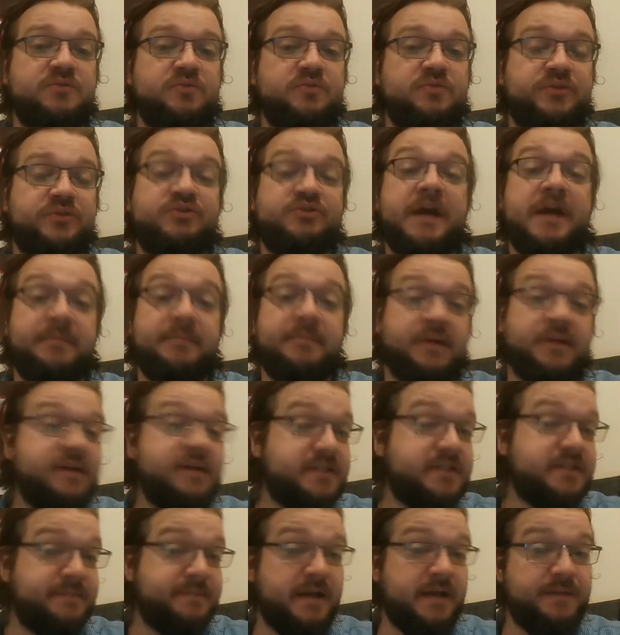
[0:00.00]
extrapolate and
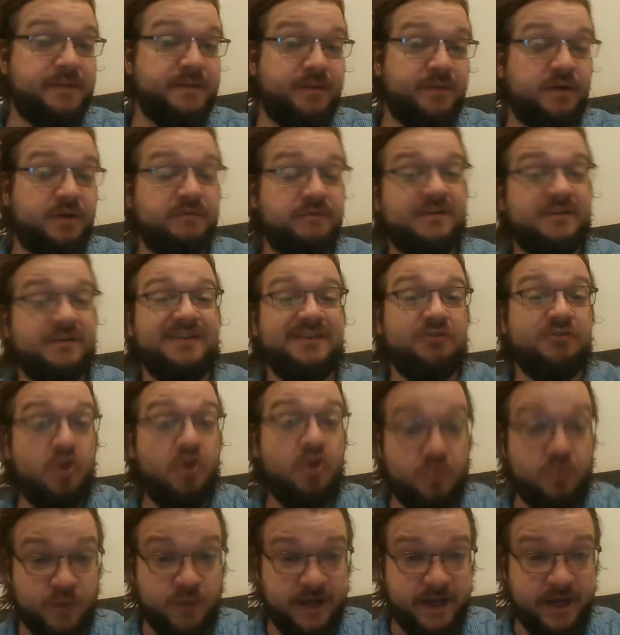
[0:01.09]
expand upon in your own
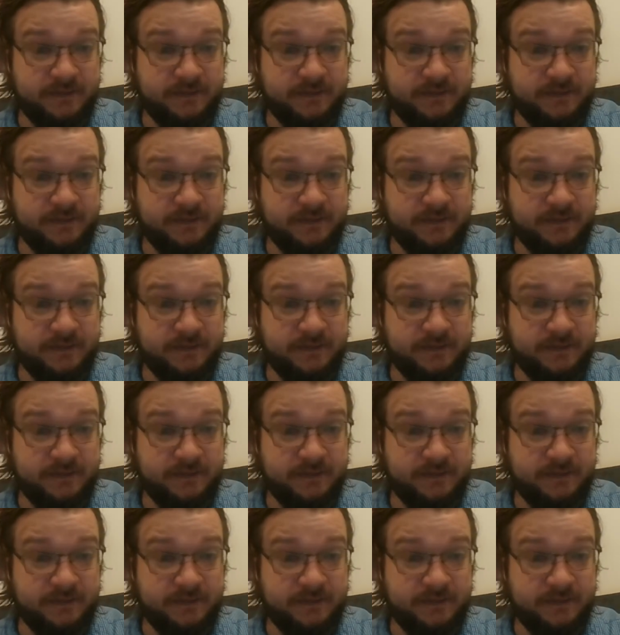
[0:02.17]
way.